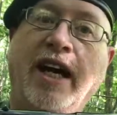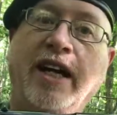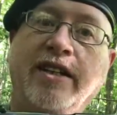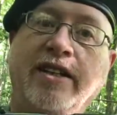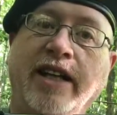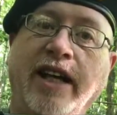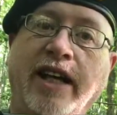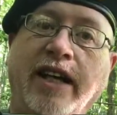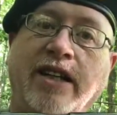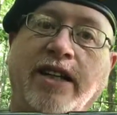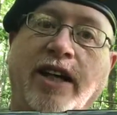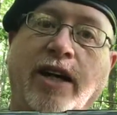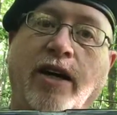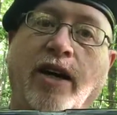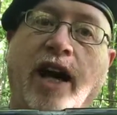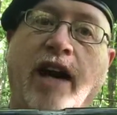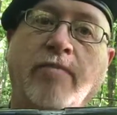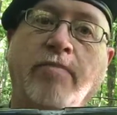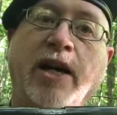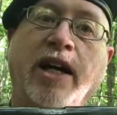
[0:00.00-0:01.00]

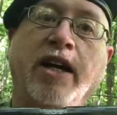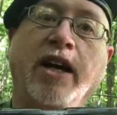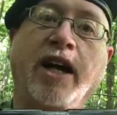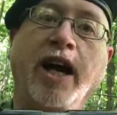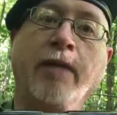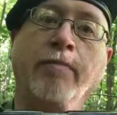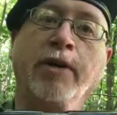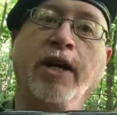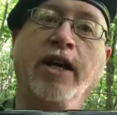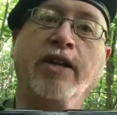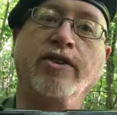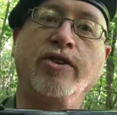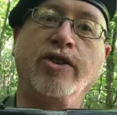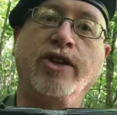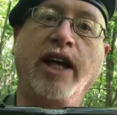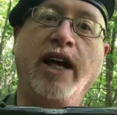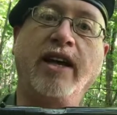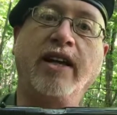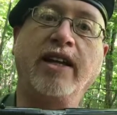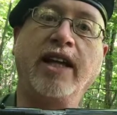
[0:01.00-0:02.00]
there have been a couple other
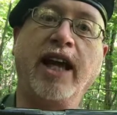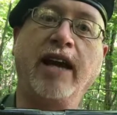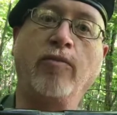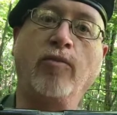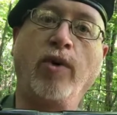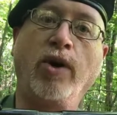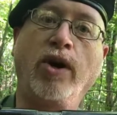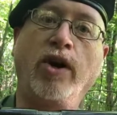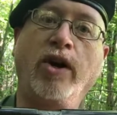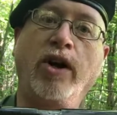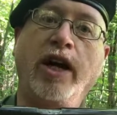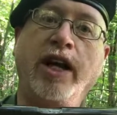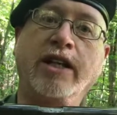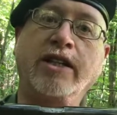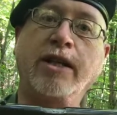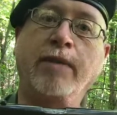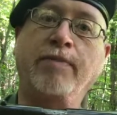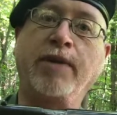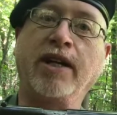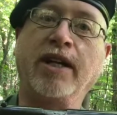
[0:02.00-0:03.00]
that were
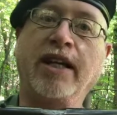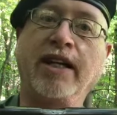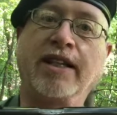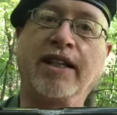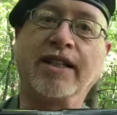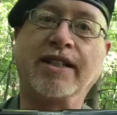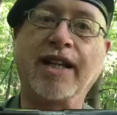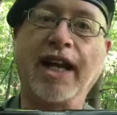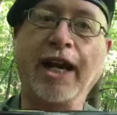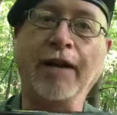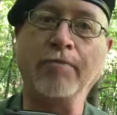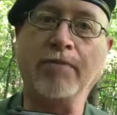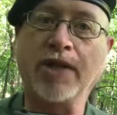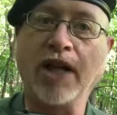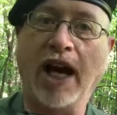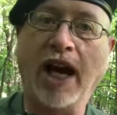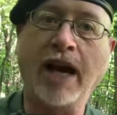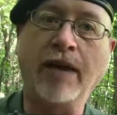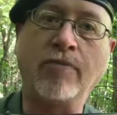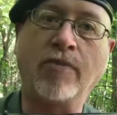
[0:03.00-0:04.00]
accepted at the same
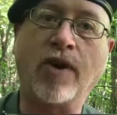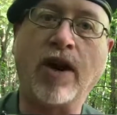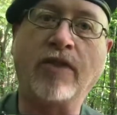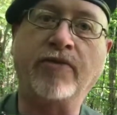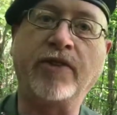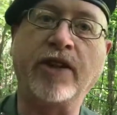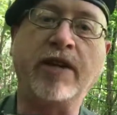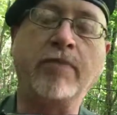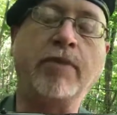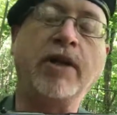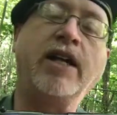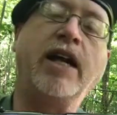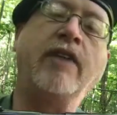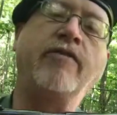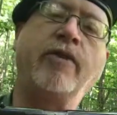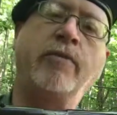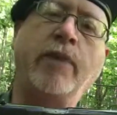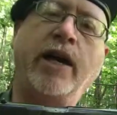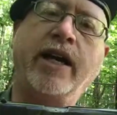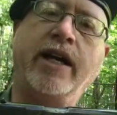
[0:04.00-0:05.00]
time, roughly, but
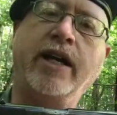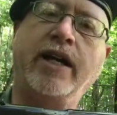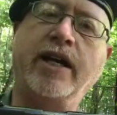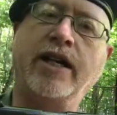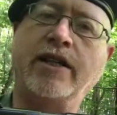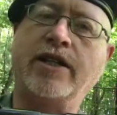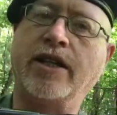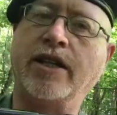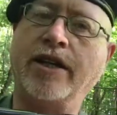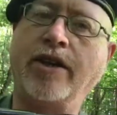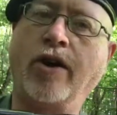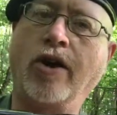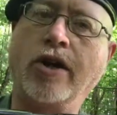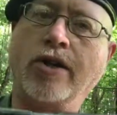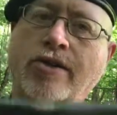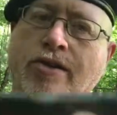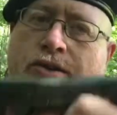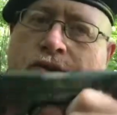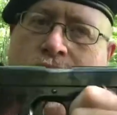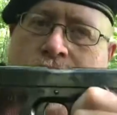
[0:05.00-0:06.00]
never made it into the
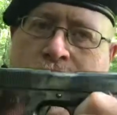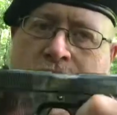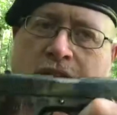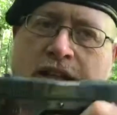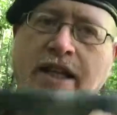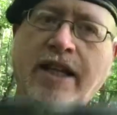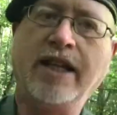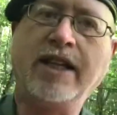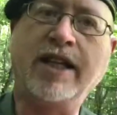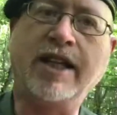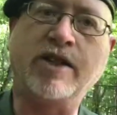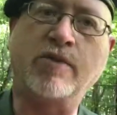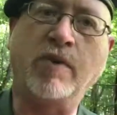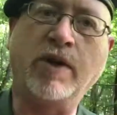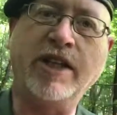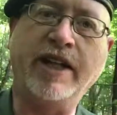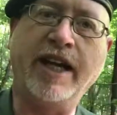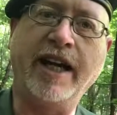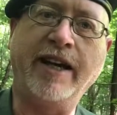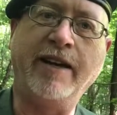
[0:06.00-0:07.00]
arsenal. This
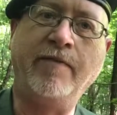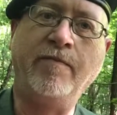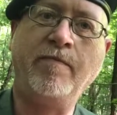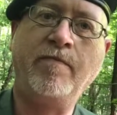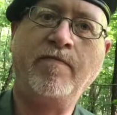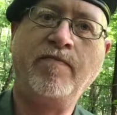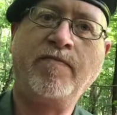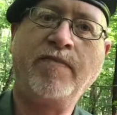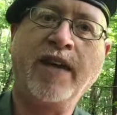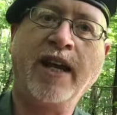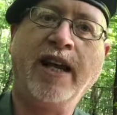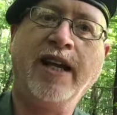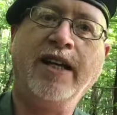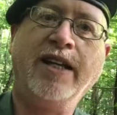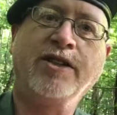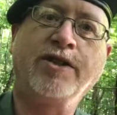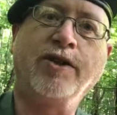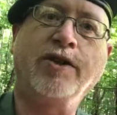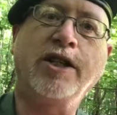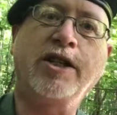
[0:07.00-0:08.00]
one did.
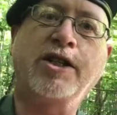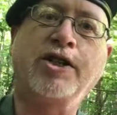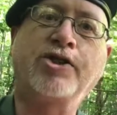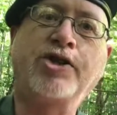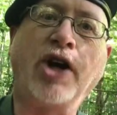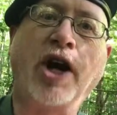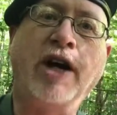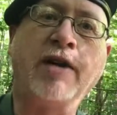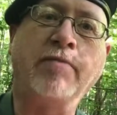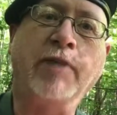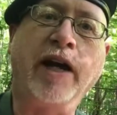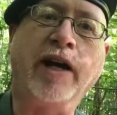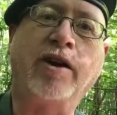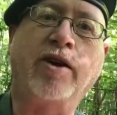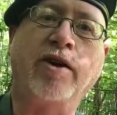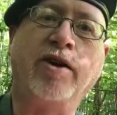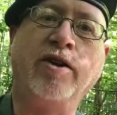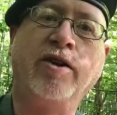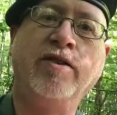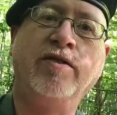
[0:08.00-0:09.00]
So this is John
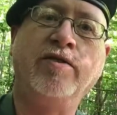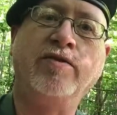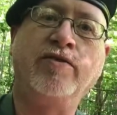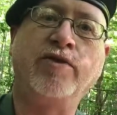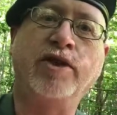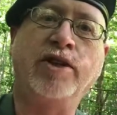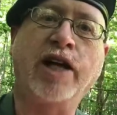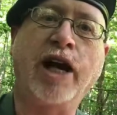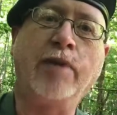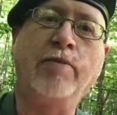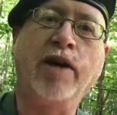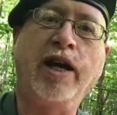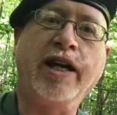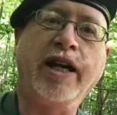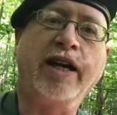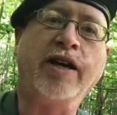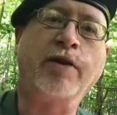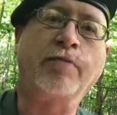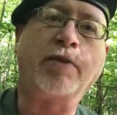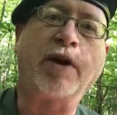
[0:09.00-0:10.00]
Baker for
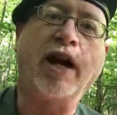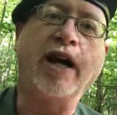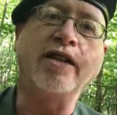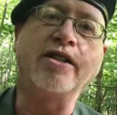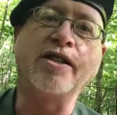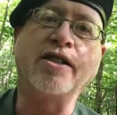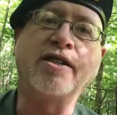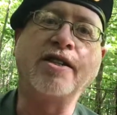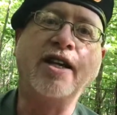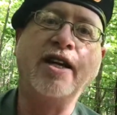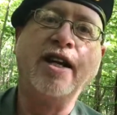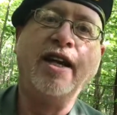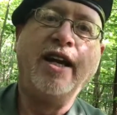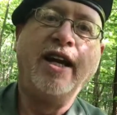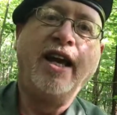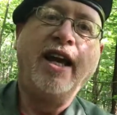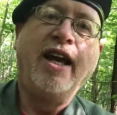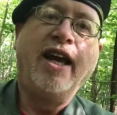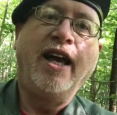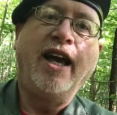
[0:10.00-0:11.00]
Timeline Enterprises,
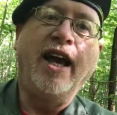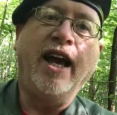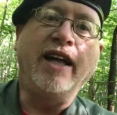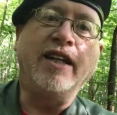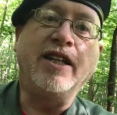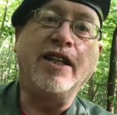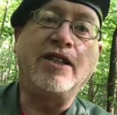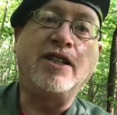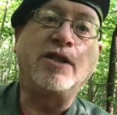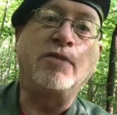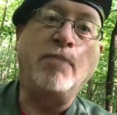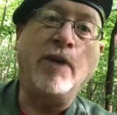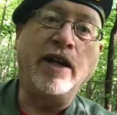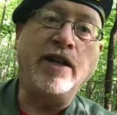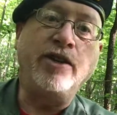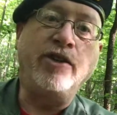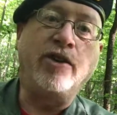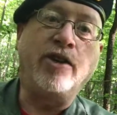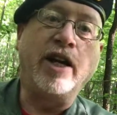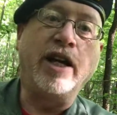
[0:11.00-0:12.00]
and this has
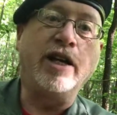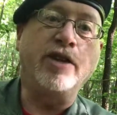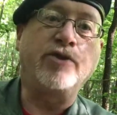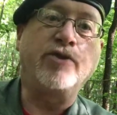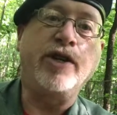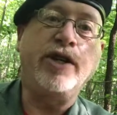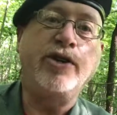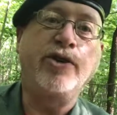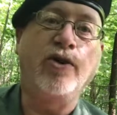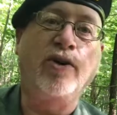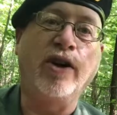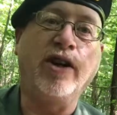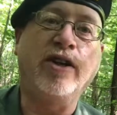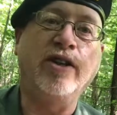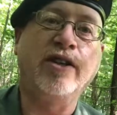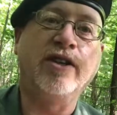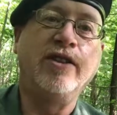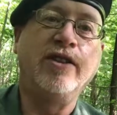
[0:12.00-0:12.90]
been your History Short.